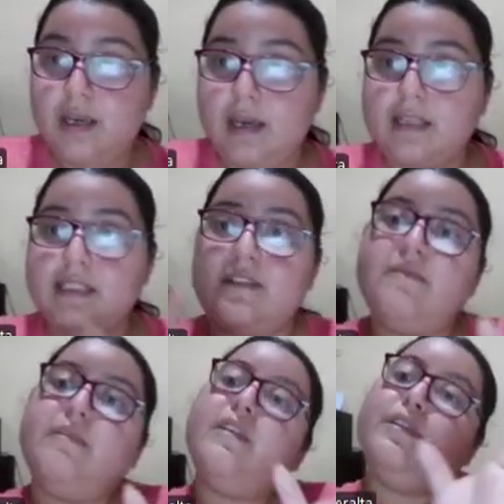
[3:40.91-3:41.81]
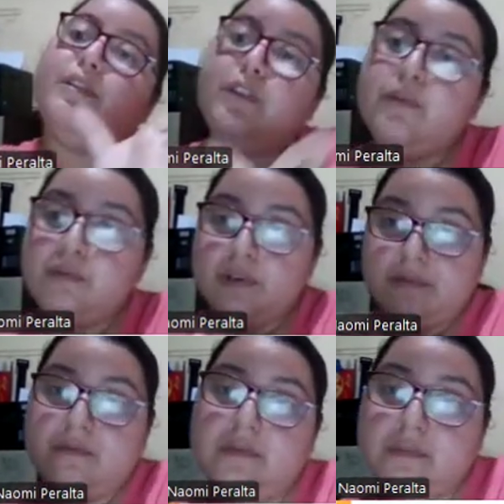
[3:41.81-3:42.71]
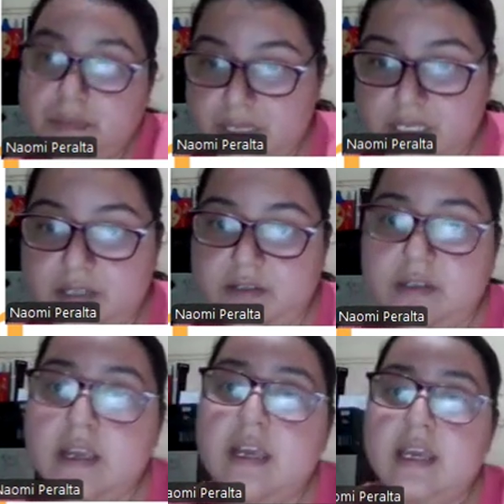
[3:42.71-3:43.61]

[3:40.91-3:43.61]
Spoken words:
as if were new information.